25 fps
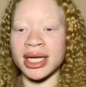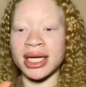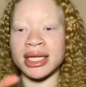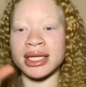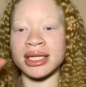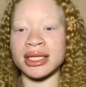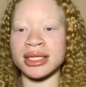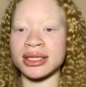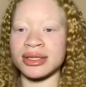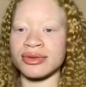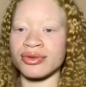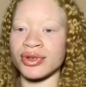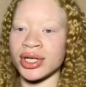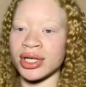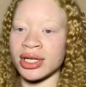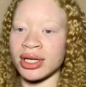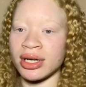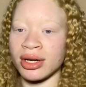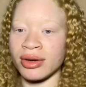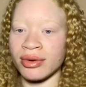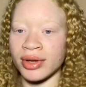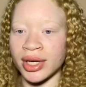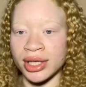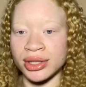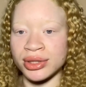in this
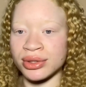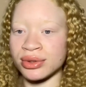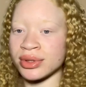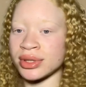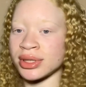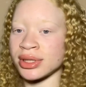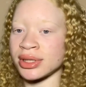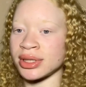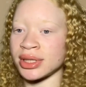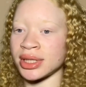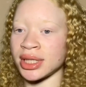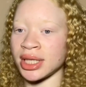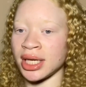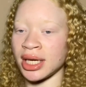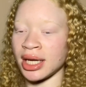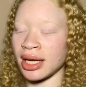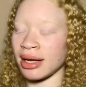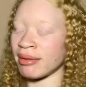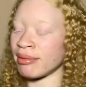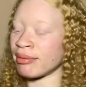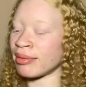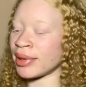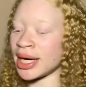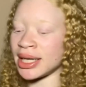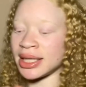video. As you can see
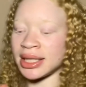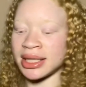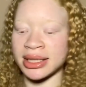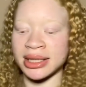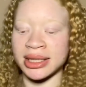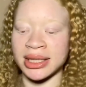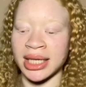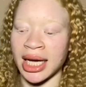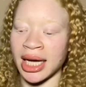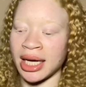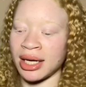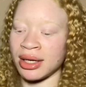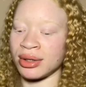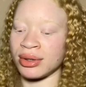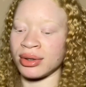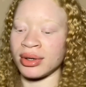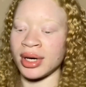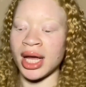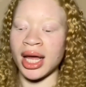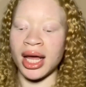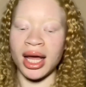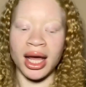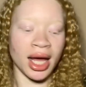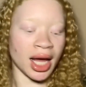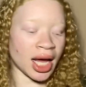by the title,
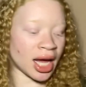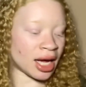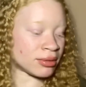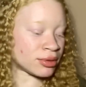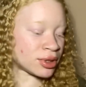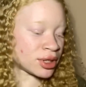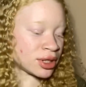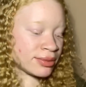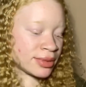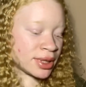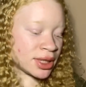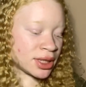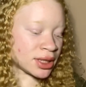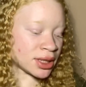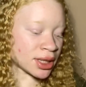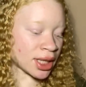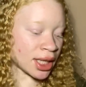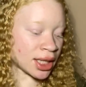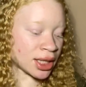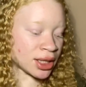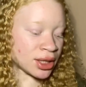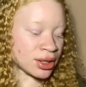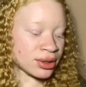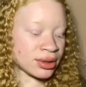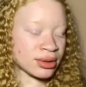I'm going to be
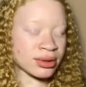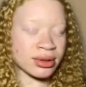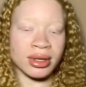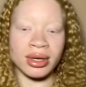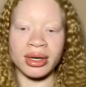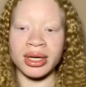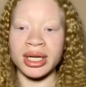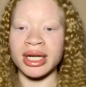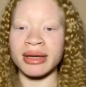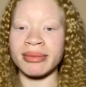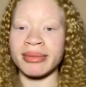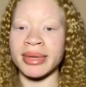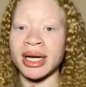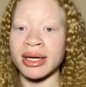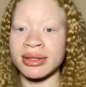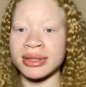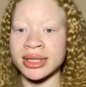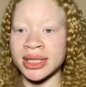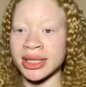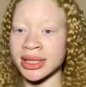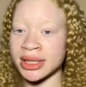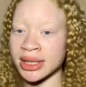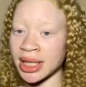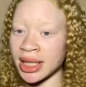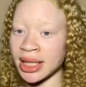telling you all about
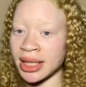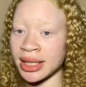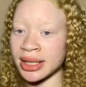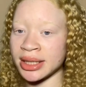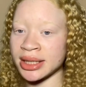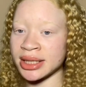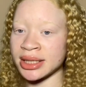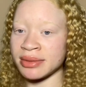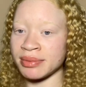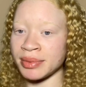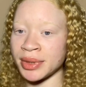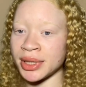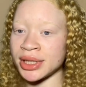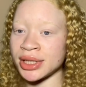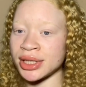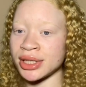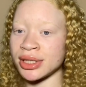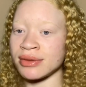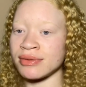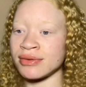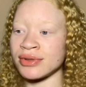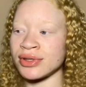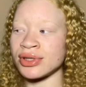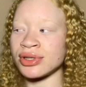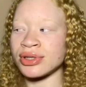this
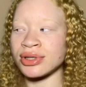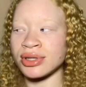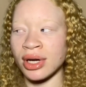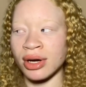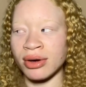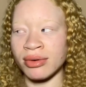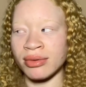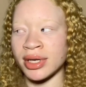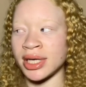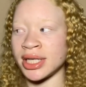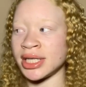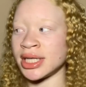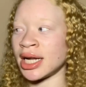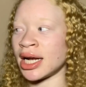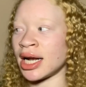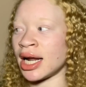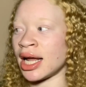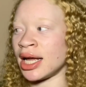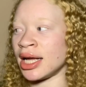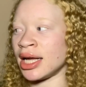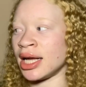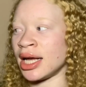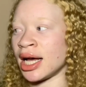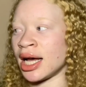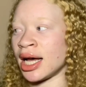inexpensive sewing that
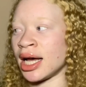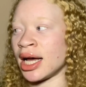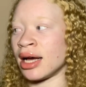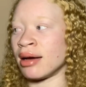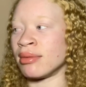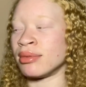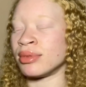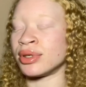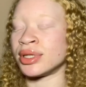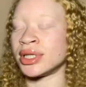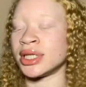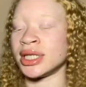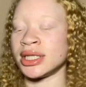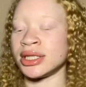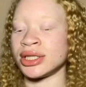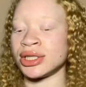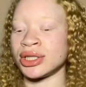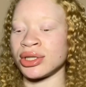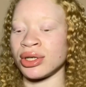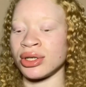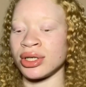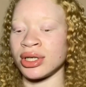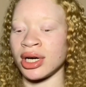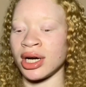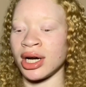I got. I'm going to
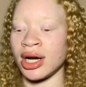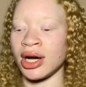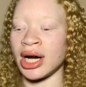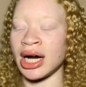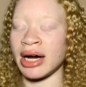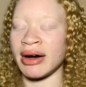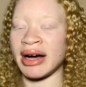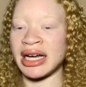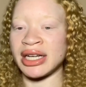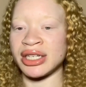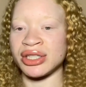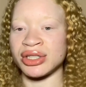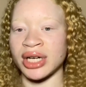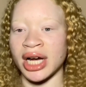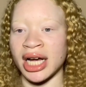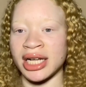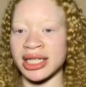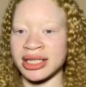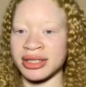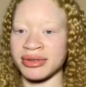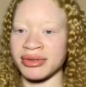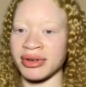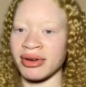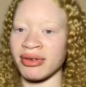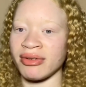show y'all how I tried
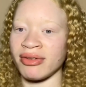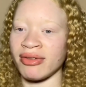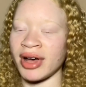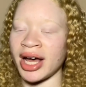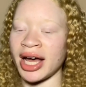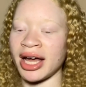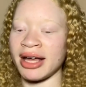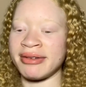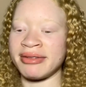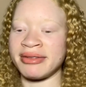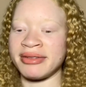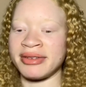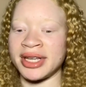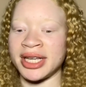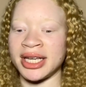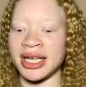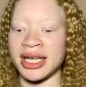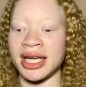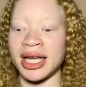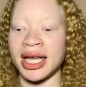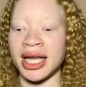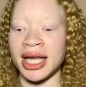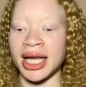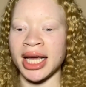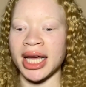to revive
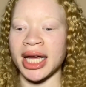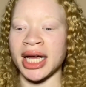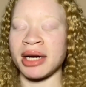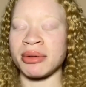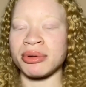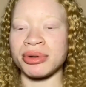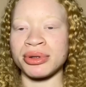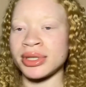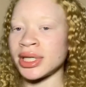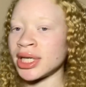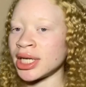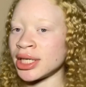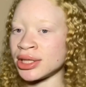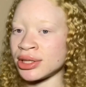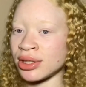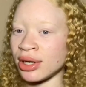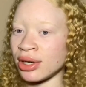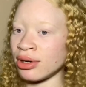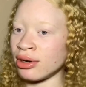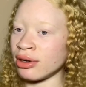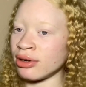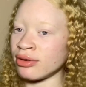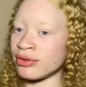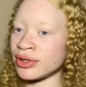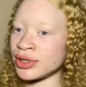it, and I'm going to let y'all
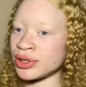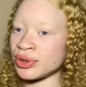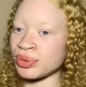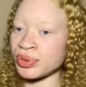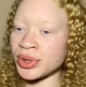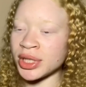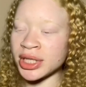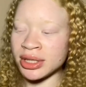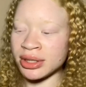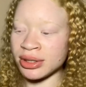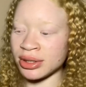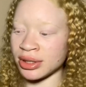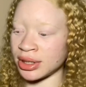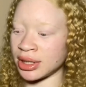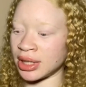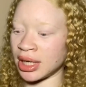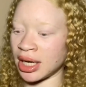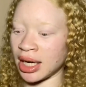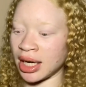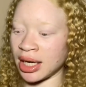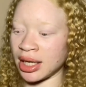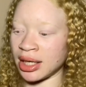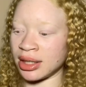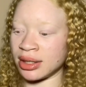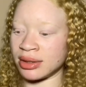know if it's worth it or
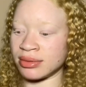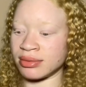not.